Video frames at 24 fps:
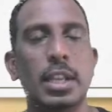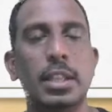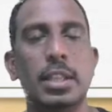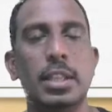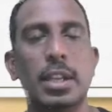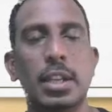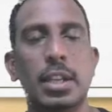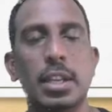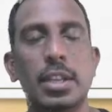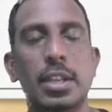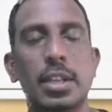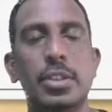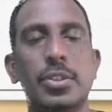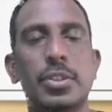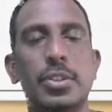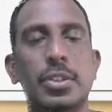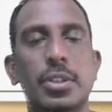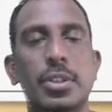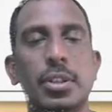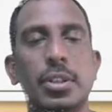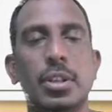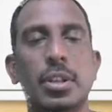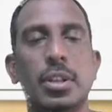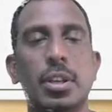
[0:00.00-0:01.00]
that
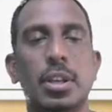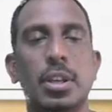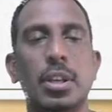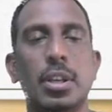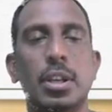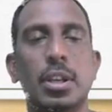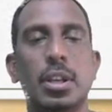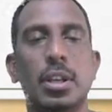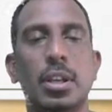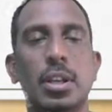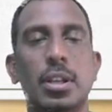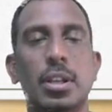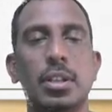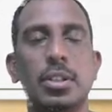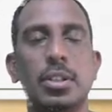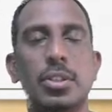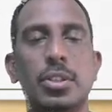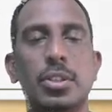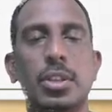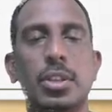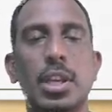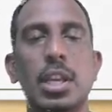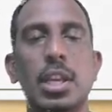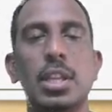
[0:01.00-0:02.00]
is,
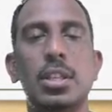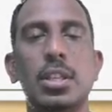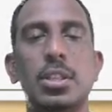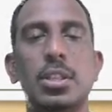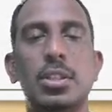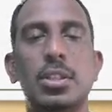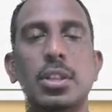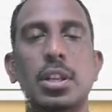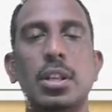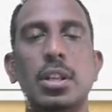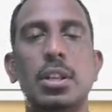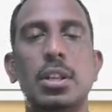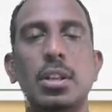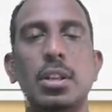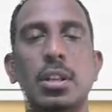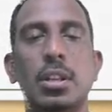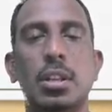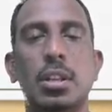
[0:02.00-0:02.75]
change in